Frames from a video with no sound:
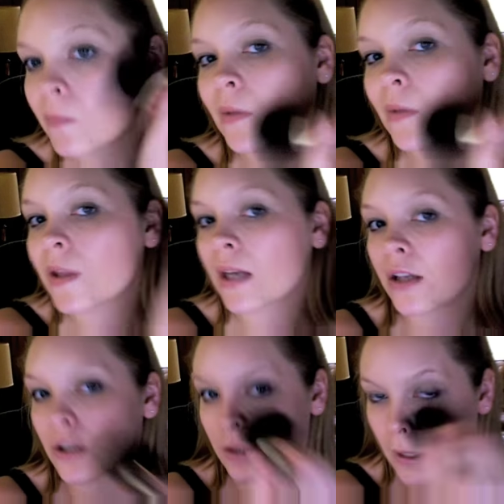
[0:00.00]
And then I
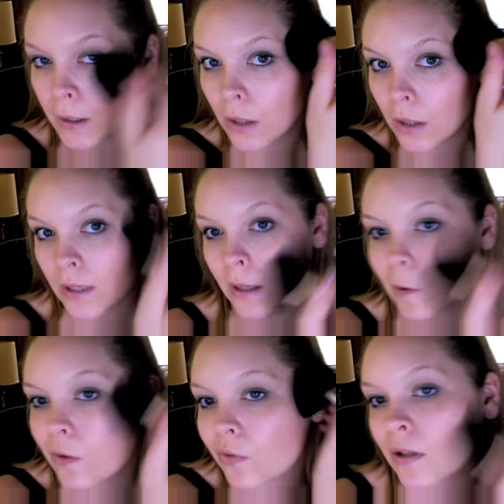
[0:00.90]
just kind of go down
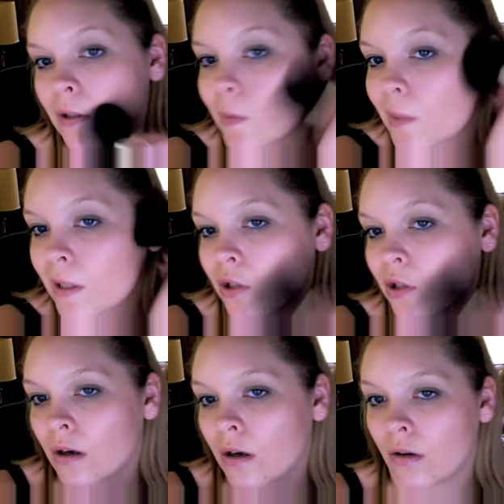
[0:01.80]
over it just to make
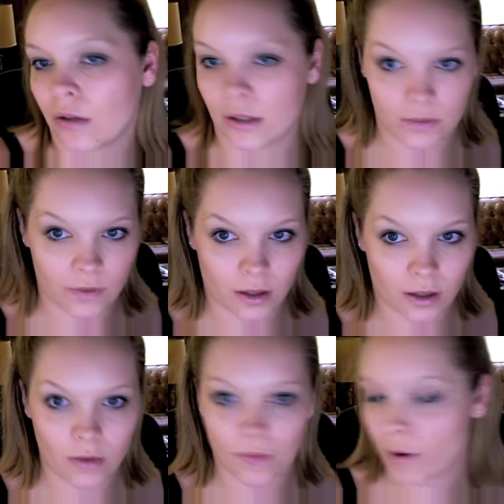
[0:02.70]
sure it all looks very
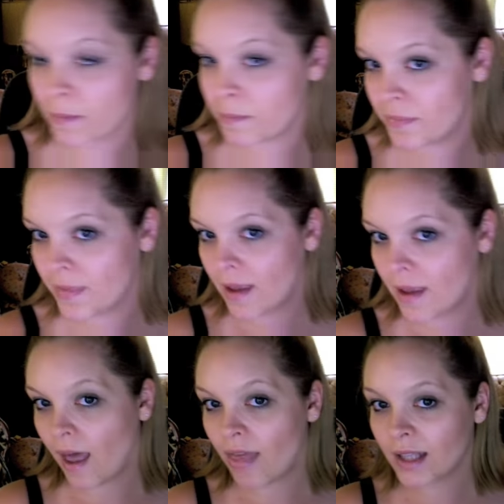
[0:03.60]
uniform.
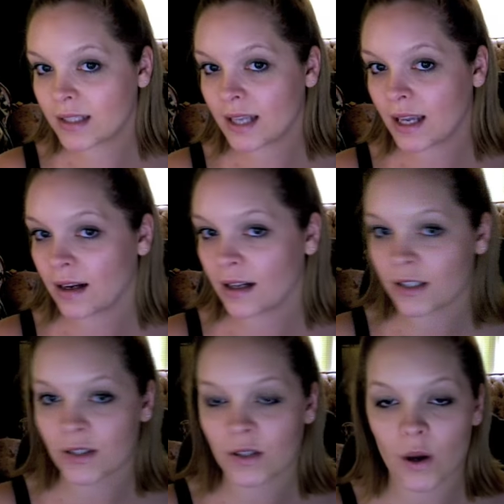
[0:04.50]
And that's it. It
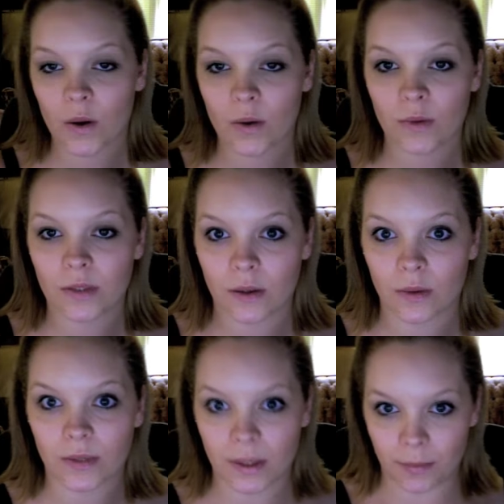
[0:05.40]
is so
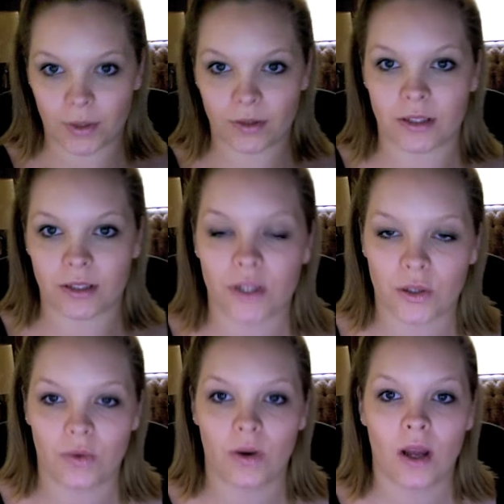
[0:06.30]
simple to
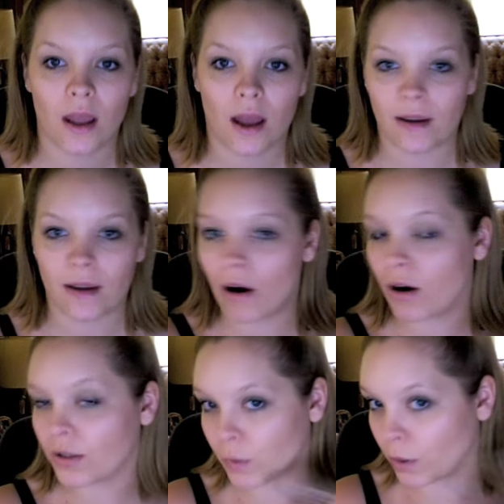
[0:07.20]
do a
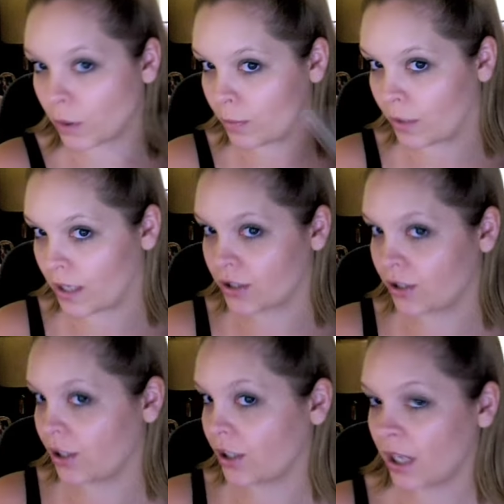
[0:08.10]
contoured blush
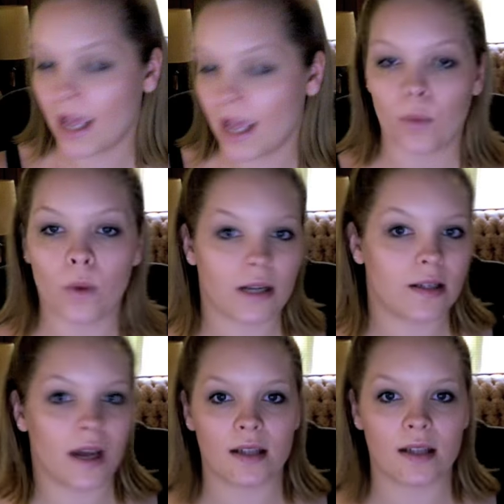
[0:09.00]
look. What it
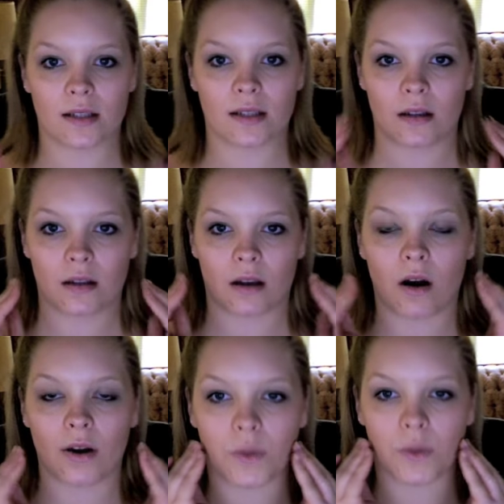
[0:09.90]
does is the
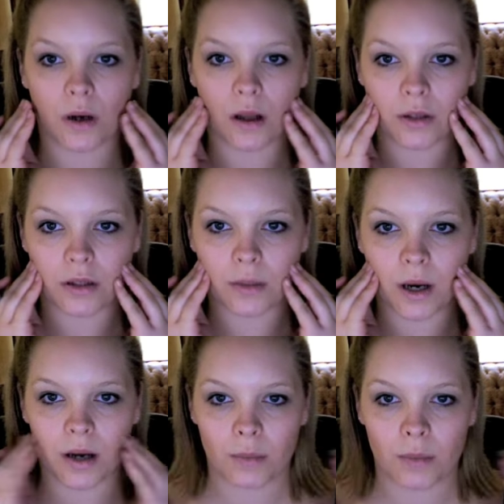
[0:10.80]
contour color at the
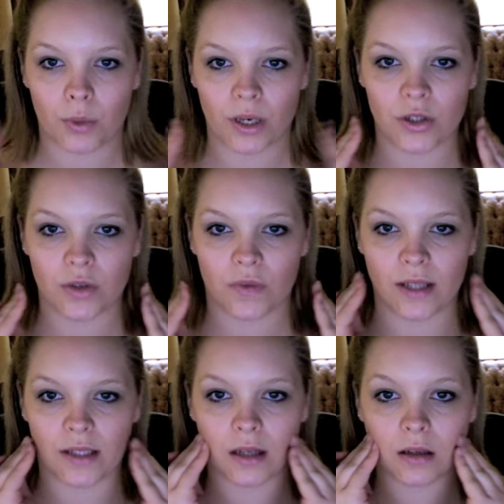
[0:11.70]
bottom brings your
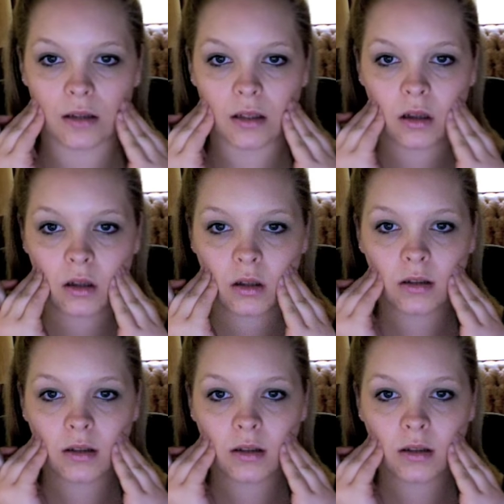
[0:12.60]
face in a little